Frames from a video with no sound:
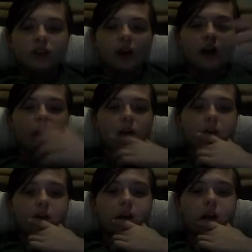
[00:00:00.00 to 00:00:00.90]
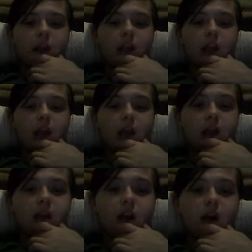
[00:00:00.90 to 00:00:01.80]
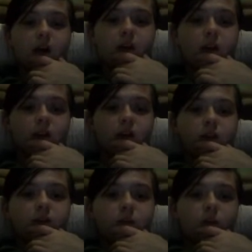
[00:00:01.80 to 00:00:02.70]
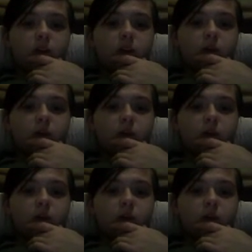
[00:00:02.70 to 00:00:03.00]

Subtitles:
a good, yeah. Well, anyway,